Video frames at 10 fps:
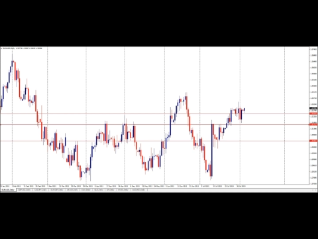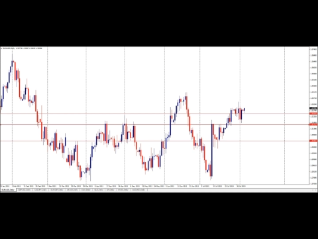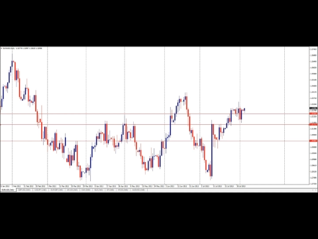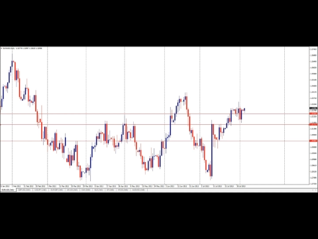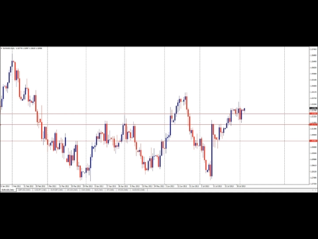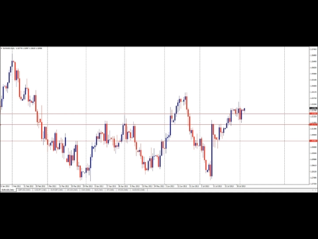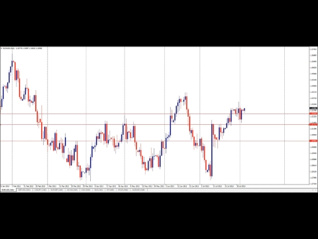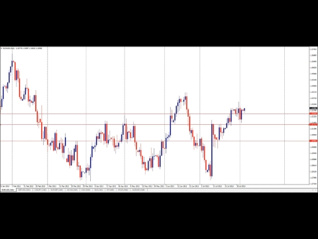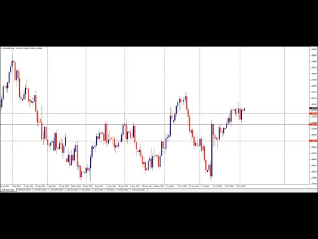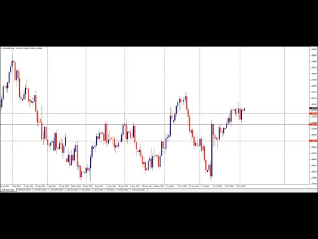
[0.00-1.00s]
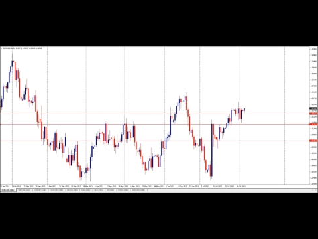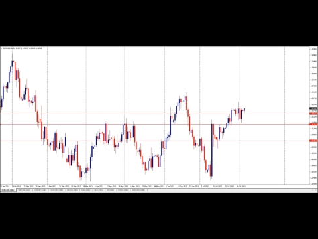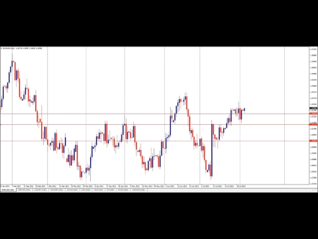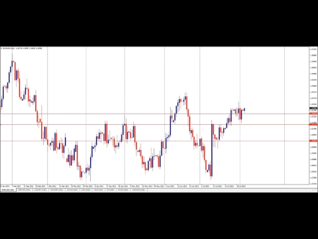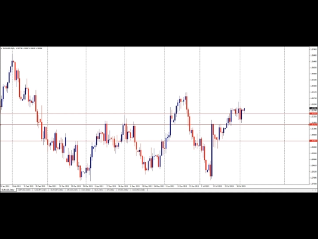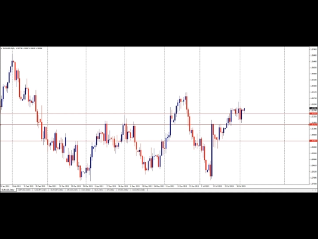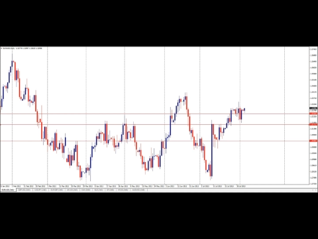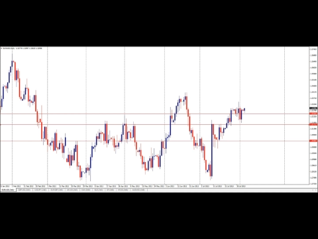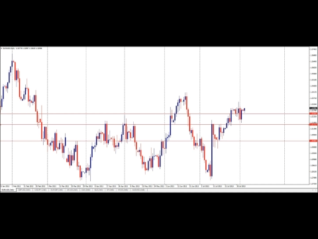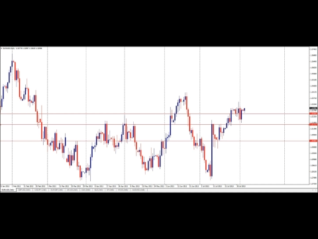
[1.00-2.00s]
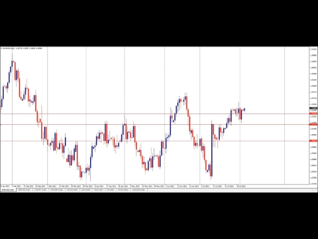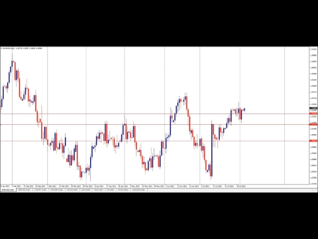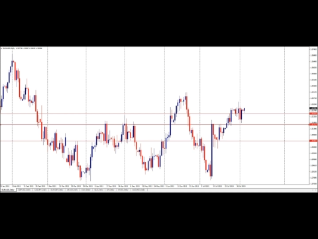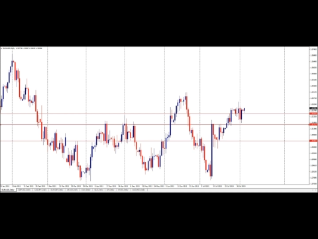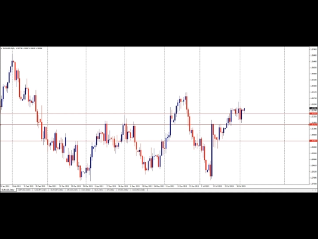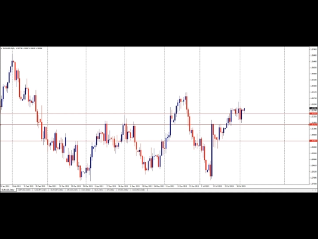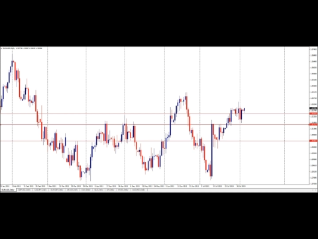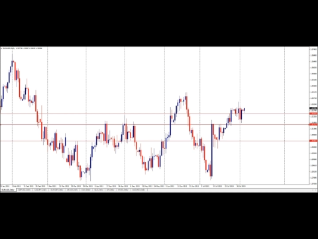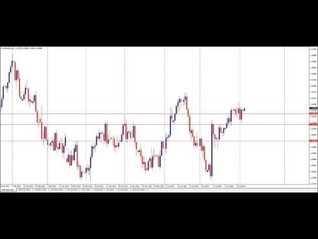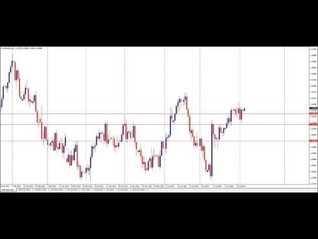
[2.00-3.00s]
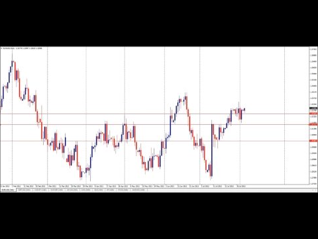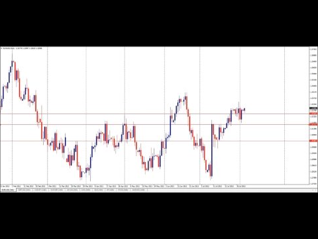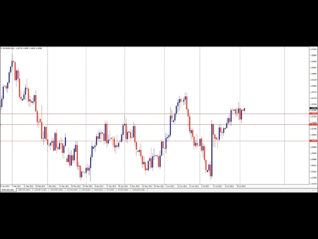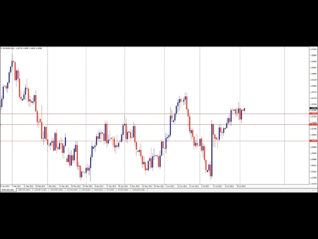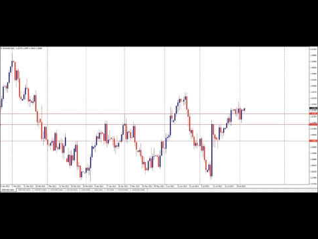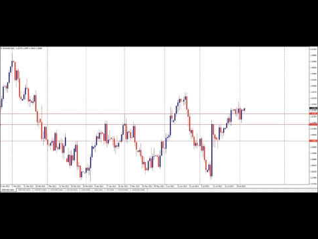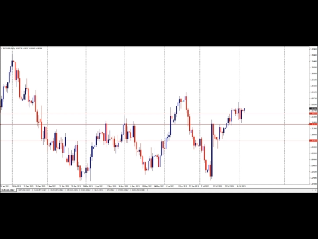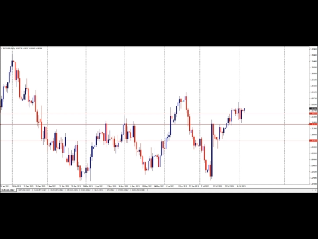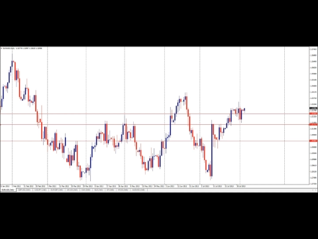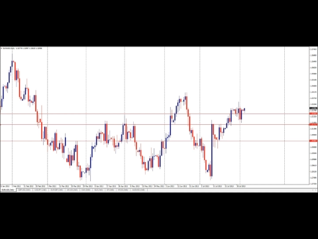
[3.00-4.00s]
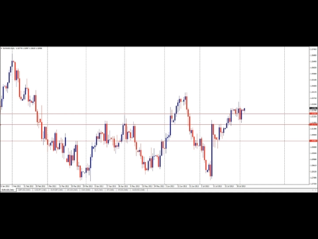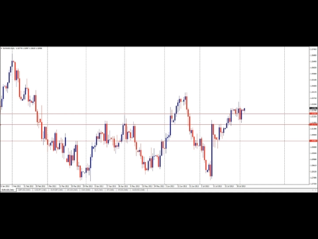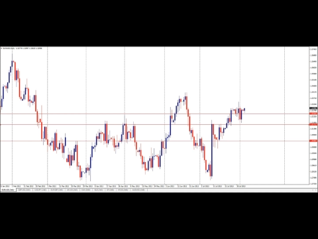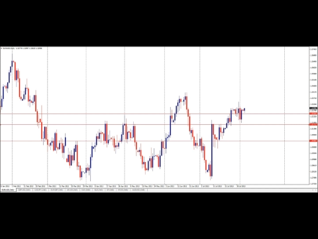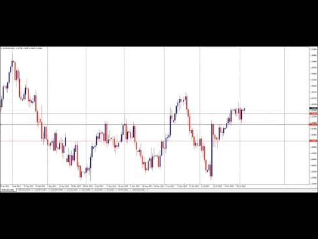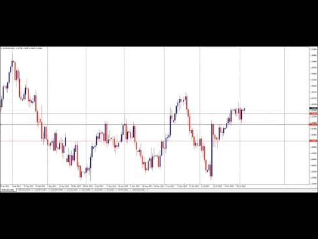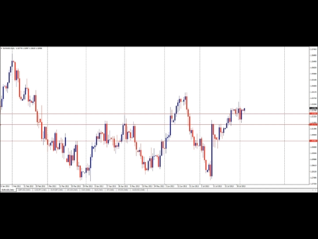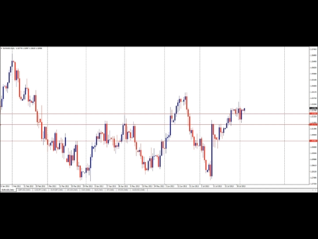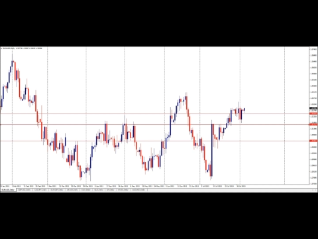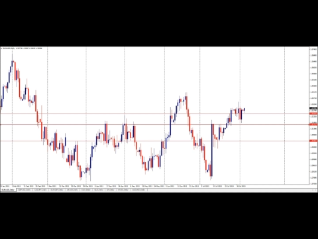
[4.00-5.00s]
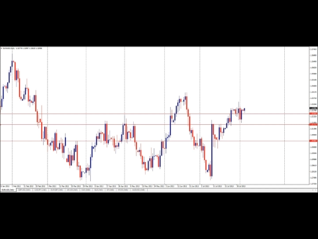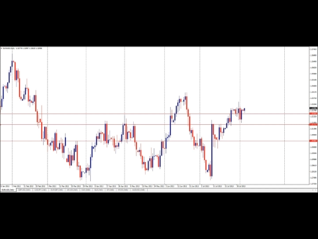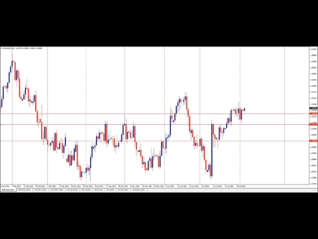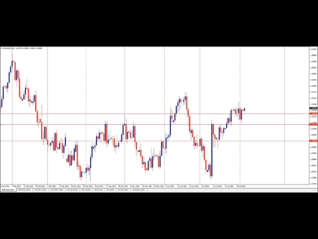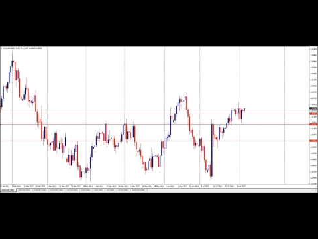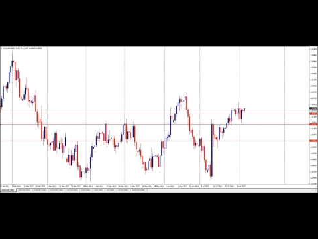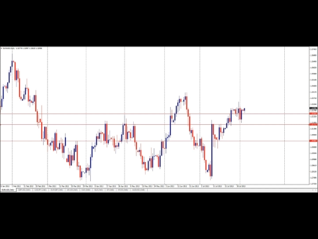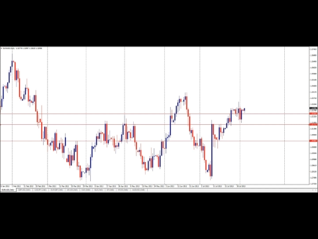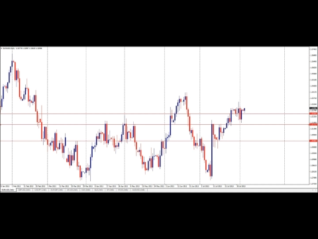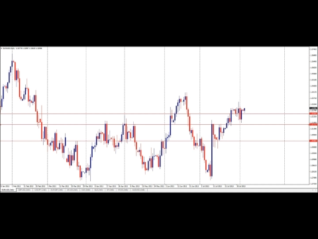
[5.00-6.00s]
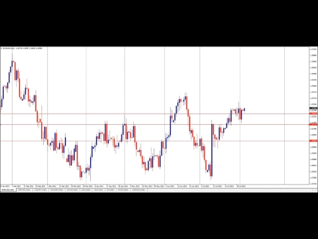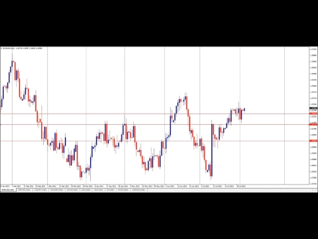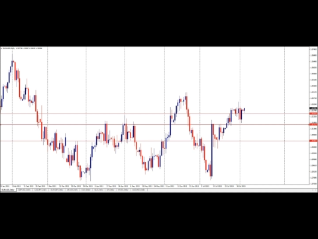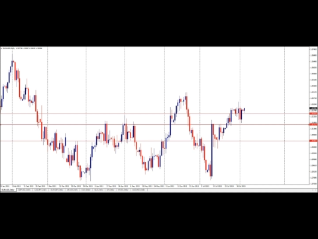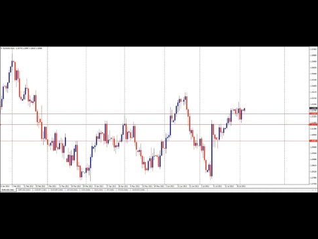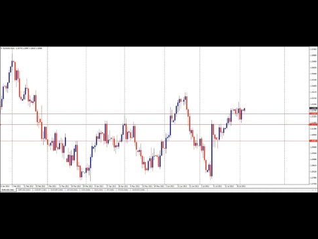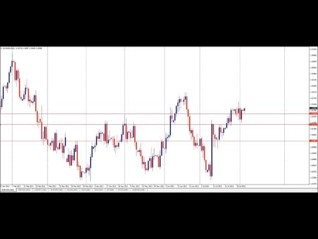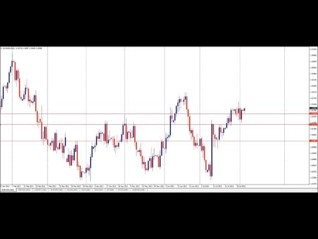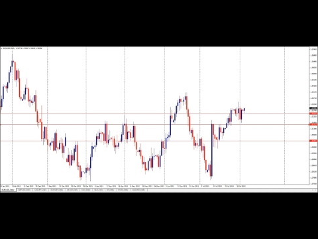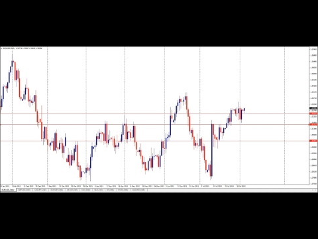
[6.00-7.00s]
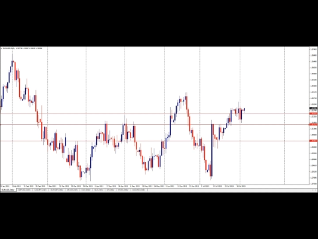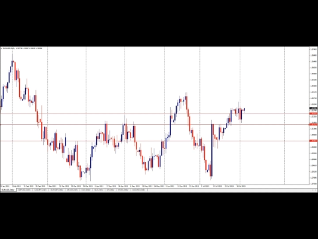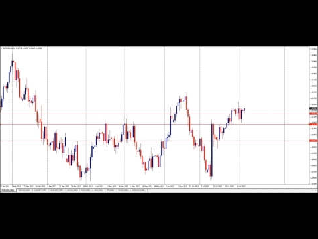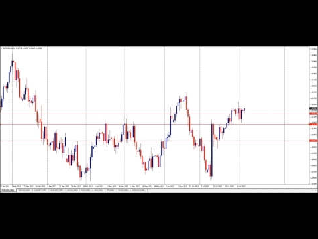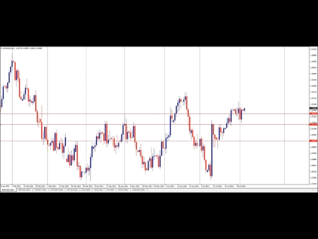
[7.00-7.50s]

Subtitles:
Nobody's mouth can be seen.